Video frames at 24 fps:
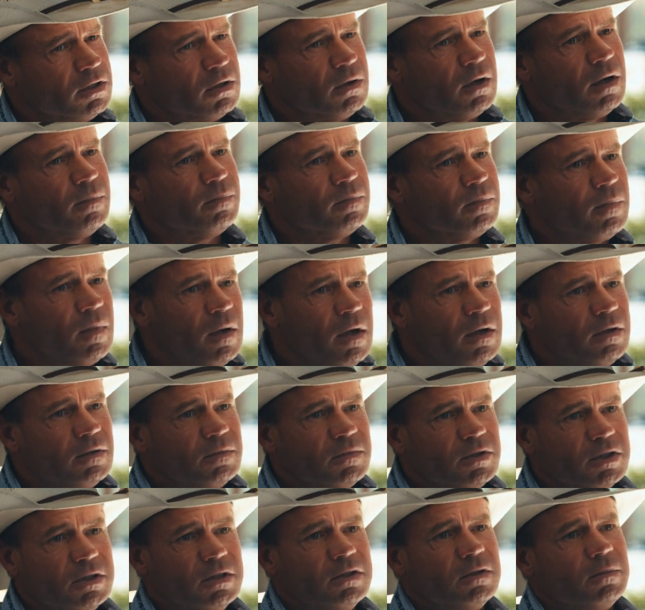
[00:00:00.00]
know, I'm
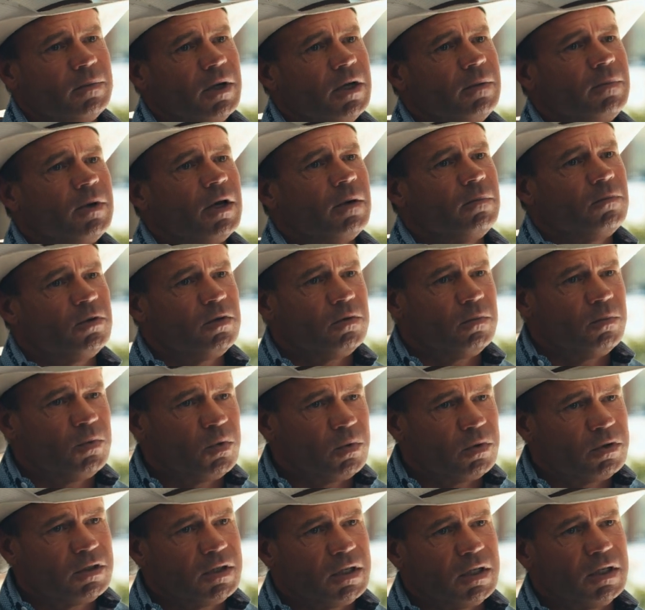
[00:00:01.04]
still maybe I'm a little
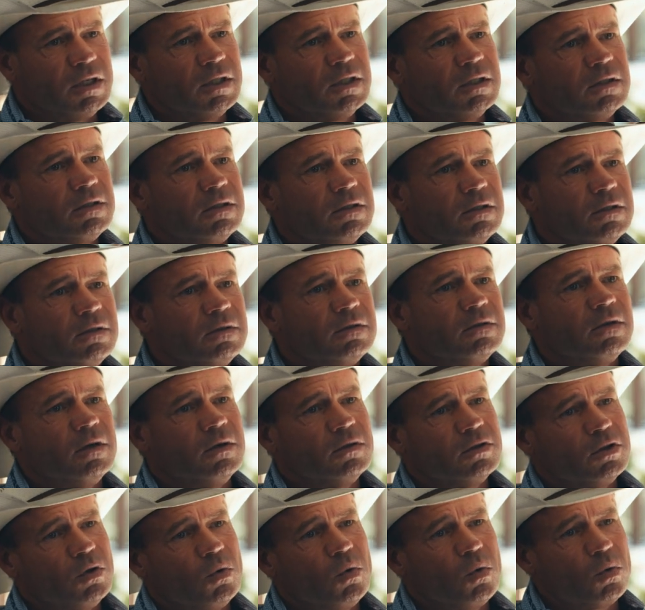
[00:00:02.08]
more tense
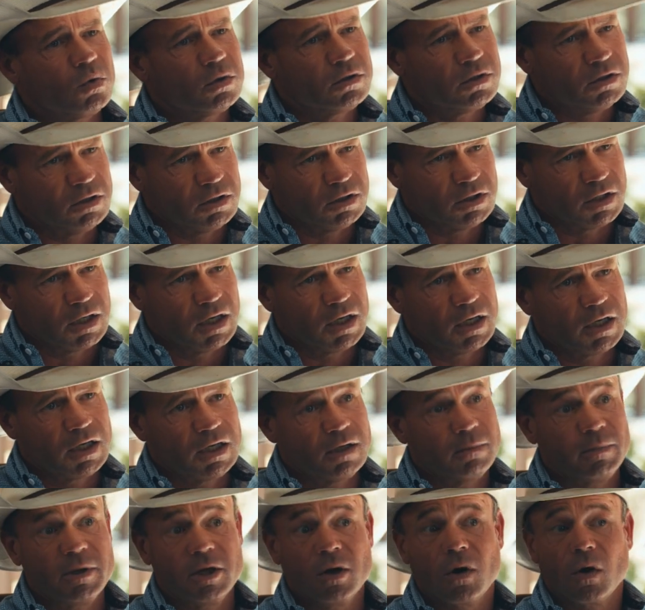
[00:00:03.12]
on the horses and I need
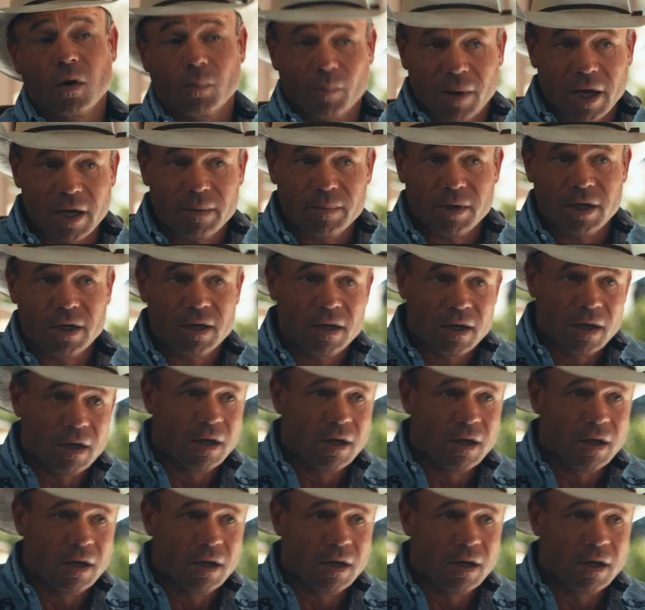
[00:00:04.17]
to be, or maybe,